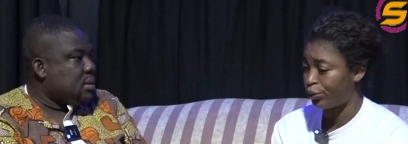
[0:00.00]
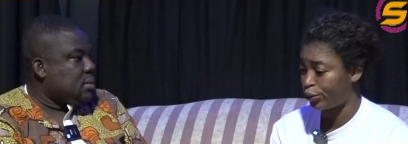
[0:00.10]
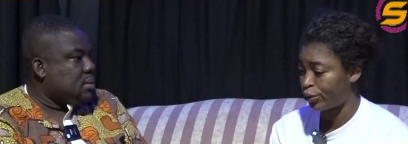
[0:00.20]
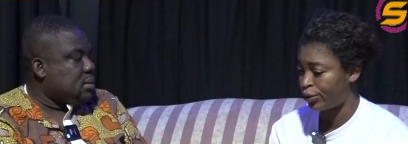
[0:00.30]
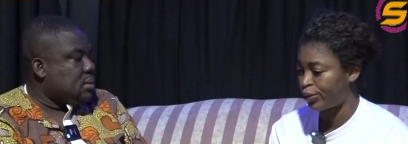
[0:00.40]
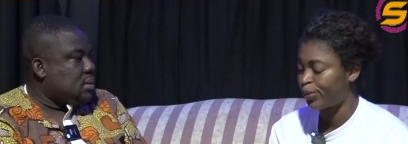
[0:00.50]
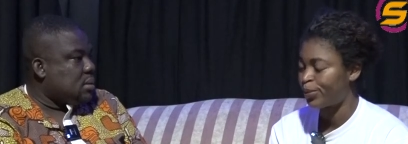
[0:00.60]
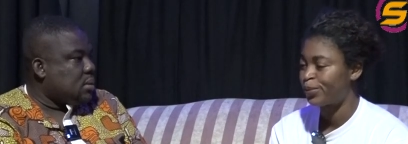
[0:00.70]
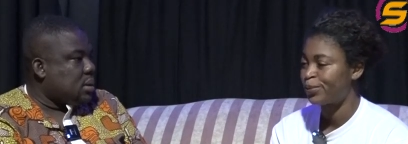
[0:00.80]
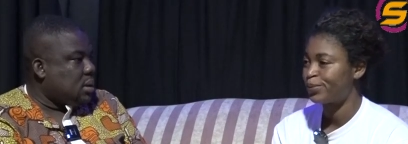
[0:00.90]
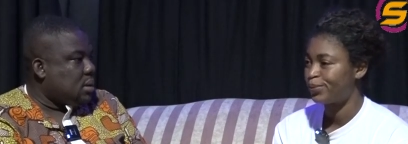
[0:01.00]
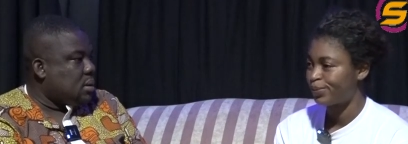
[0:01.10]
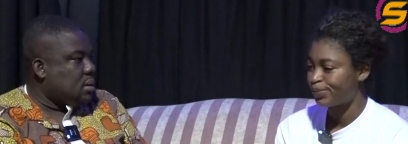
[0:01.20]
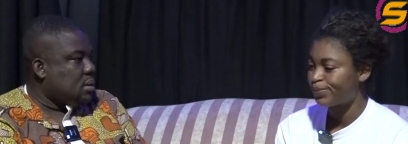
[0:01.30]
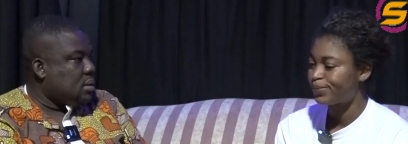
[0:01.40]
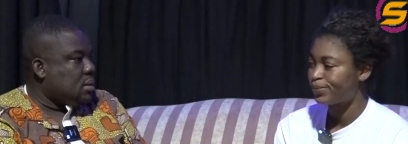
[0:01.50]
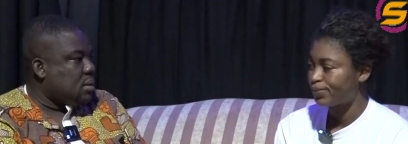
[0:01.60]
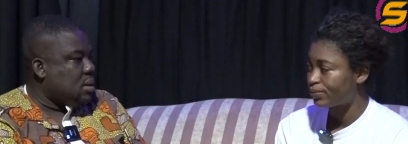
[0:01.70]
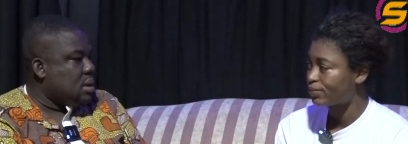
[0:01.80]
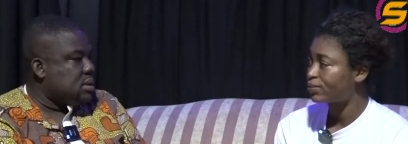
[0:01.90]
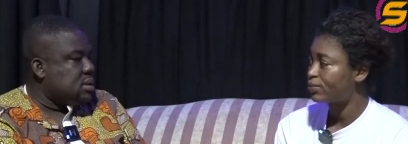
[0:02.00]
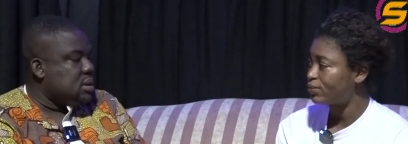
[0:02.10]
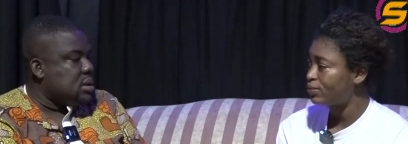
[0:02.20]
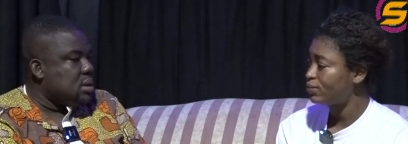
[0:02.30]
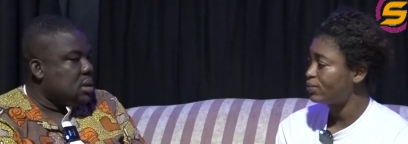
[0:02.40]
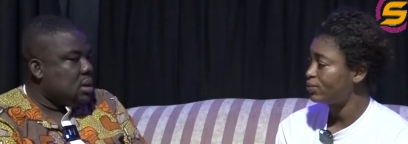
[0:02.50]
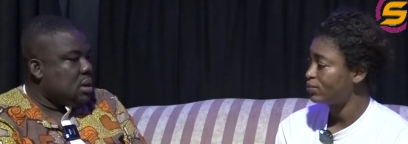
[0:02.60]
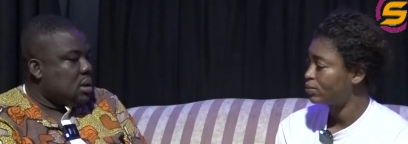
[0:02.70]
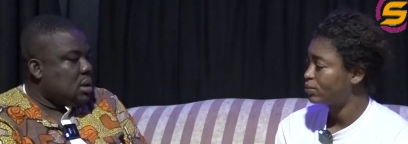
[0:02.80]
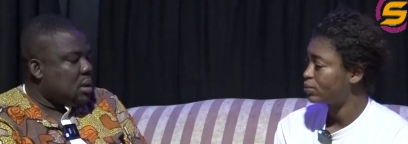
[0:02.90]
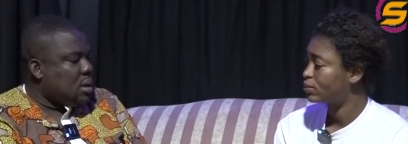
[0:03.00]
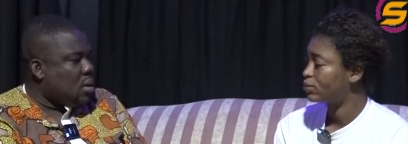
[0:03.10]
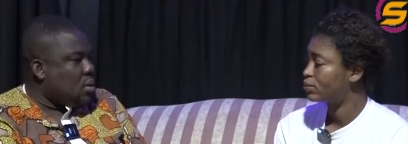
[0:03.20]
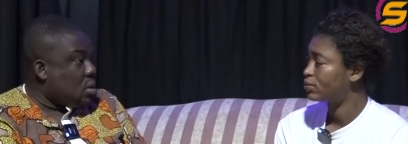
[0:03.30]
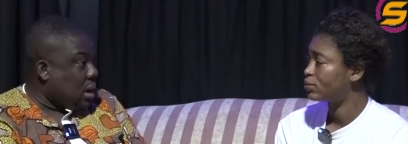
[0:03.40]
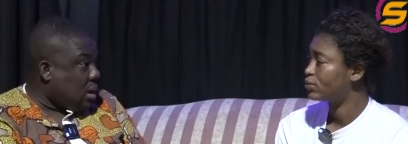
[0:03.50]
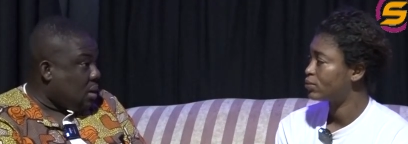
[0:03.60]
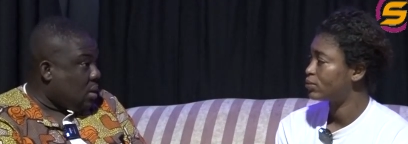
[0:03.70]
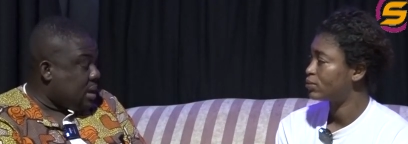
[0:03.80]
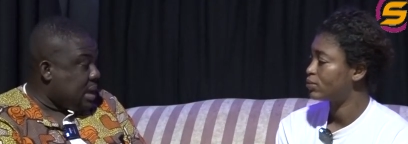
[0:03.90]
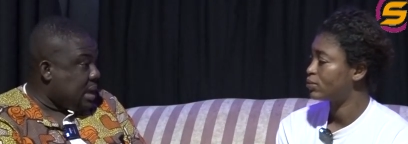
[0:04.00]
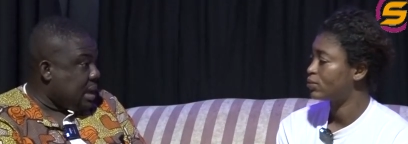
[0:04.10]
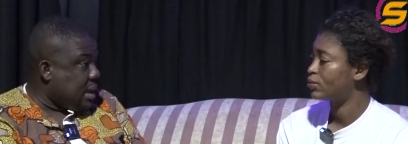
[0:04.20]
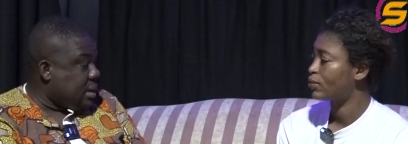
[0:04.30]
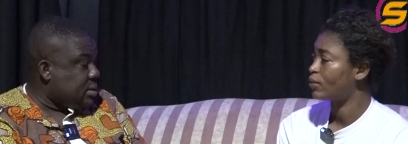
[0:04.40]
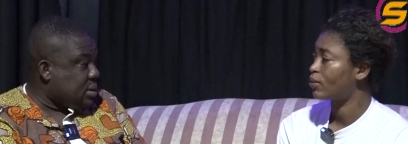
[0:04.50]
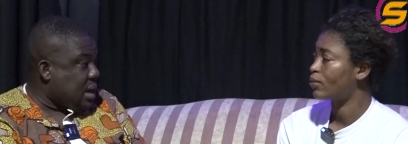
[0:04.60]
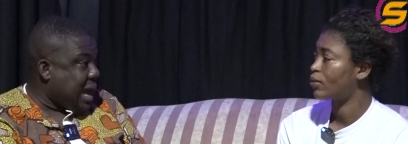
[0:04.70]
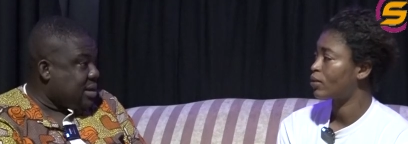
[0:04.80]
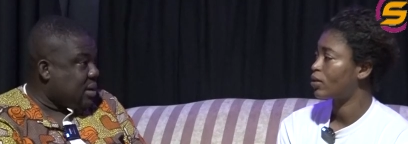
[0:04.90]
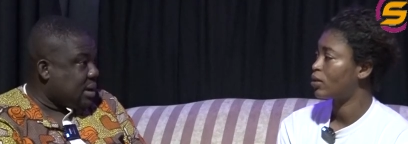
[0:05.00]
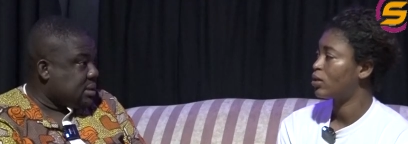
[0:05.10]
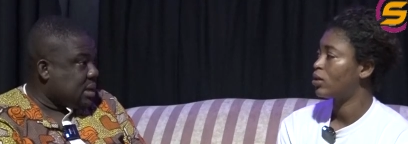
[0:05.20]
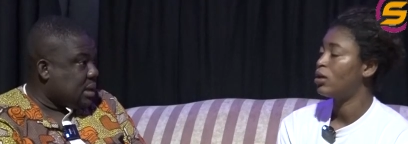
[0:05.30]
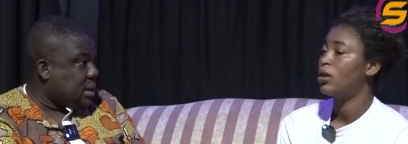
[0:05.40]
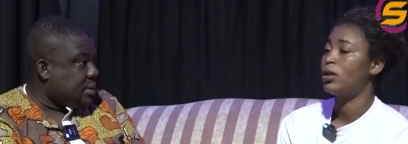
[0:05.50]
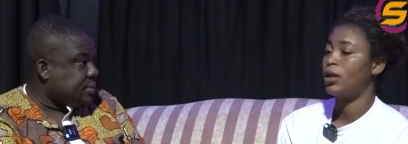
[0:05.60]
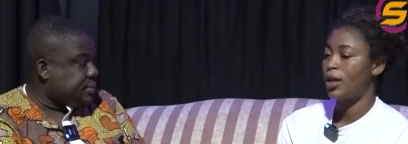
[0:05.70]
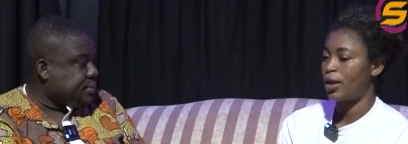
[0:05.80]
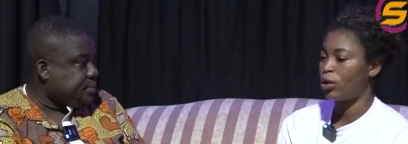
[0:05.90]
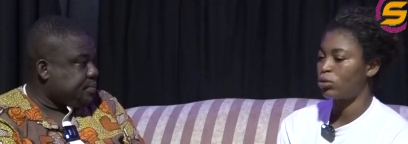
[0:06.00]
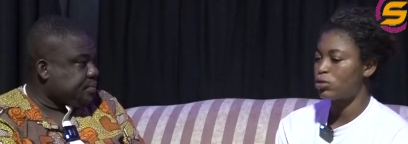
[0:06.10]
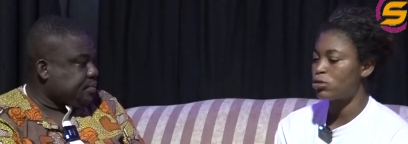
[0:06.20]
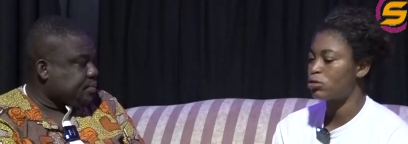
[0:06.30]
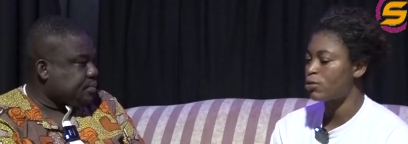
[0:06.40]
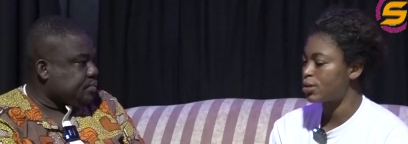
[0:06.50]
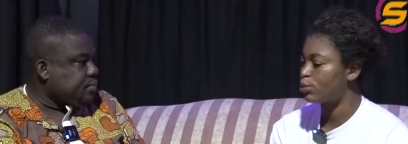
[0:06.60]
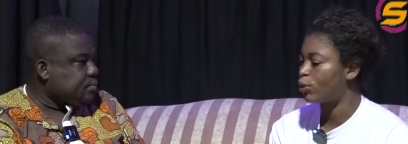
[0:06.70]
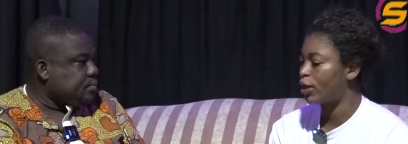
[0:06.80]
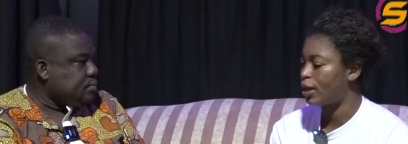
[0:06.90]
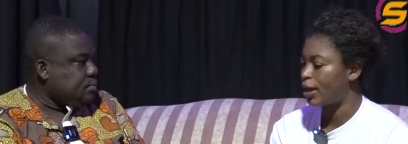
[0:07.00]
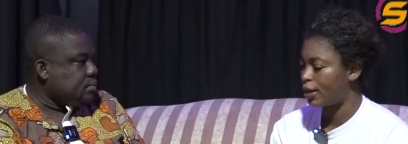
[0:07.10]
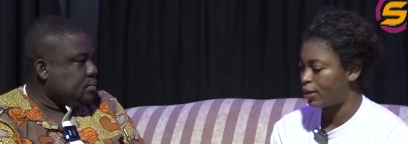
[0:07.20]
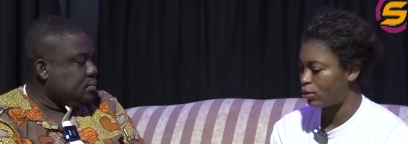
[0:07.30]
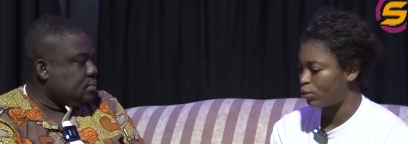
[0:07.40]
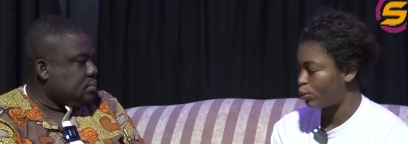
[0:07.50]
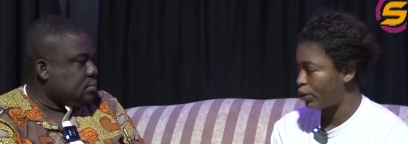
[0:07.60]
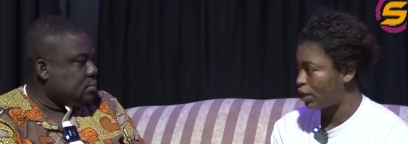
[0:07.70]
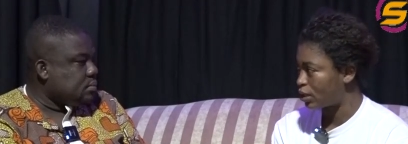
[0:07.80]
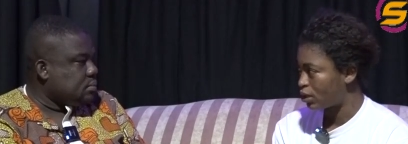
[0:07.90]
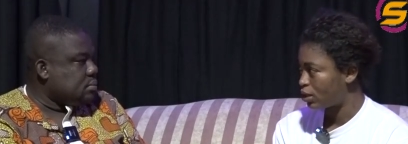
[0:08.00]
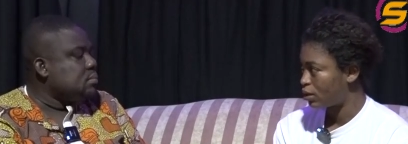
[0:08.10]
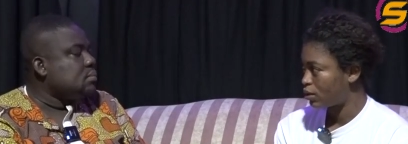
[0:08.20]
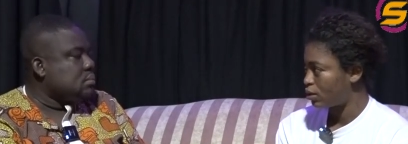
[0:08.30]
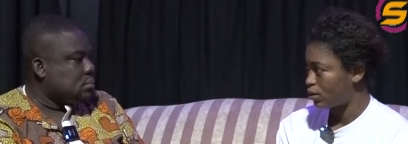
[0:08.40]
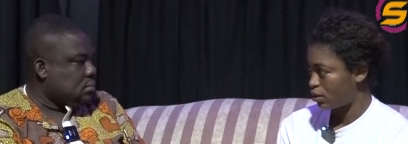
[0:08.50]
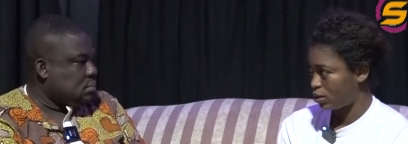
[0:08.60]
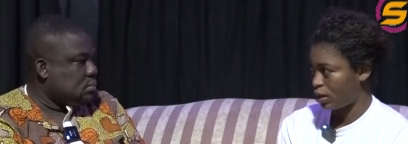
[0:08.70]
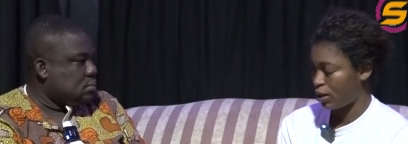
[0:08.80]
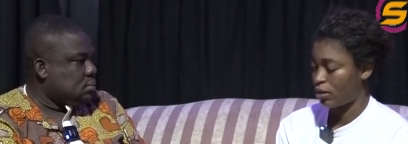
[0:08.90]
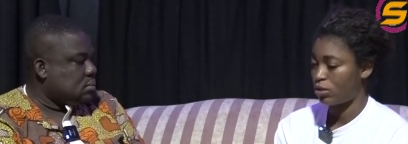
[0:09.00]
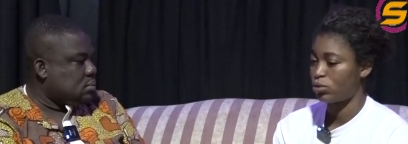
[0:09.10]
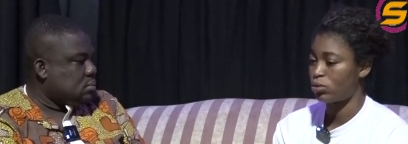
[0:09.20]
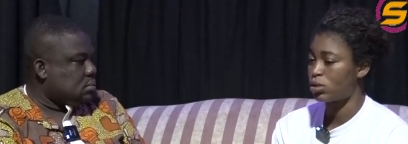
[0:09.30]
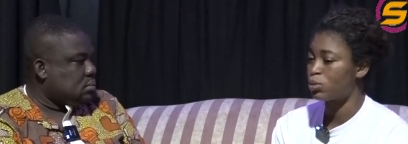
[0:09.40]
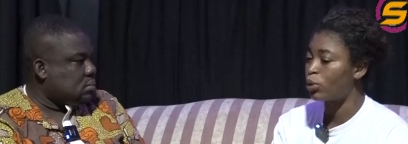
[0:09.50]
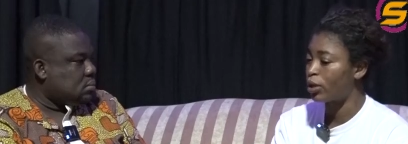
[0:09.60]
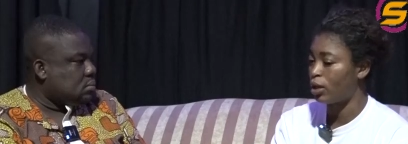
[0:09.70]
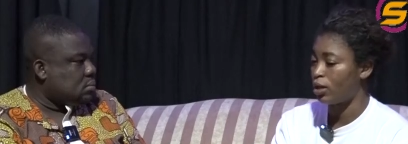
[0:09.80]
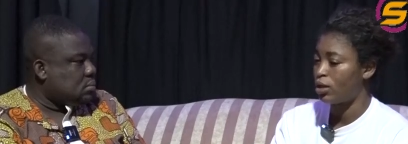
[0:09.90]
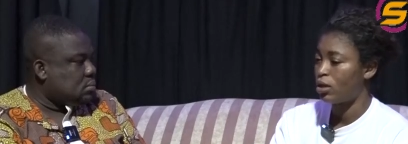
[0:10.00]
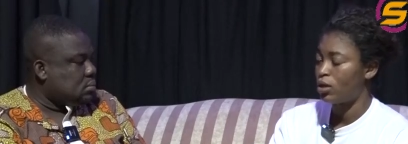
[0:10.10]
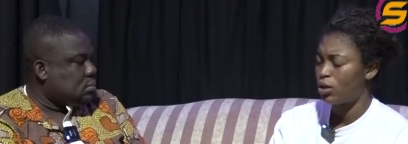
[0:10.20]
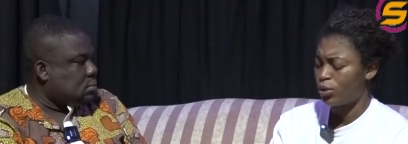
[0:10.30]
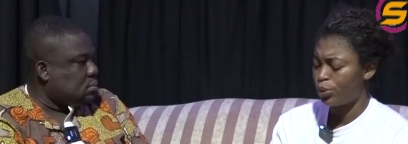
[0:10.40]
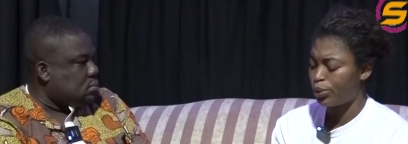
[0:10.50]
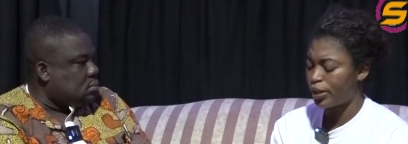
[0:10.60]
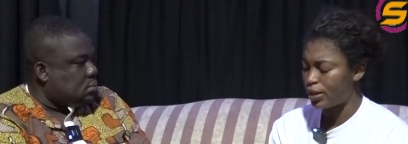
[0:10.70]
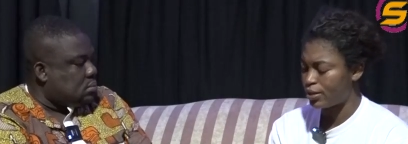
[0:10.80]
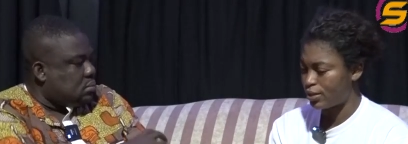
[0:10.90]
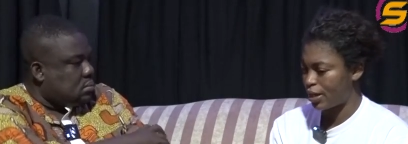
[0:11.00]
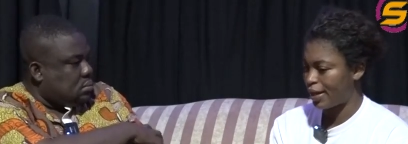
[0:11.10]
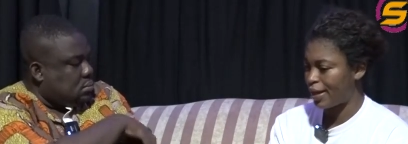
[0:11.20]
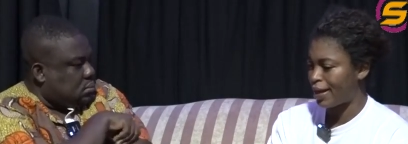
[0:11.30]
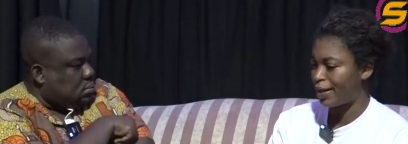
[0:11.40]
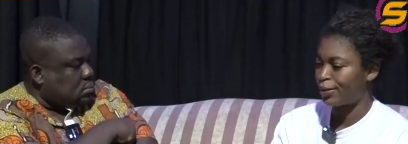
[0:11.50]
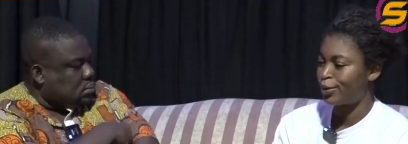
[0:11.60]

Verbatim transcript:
Speaker 1: for na. Okay. Enti ono na oye hard drugs na na.
Speaker 2: Eh ono so no smoky uh weed. Yeah, no smoky. Waiting till yeah,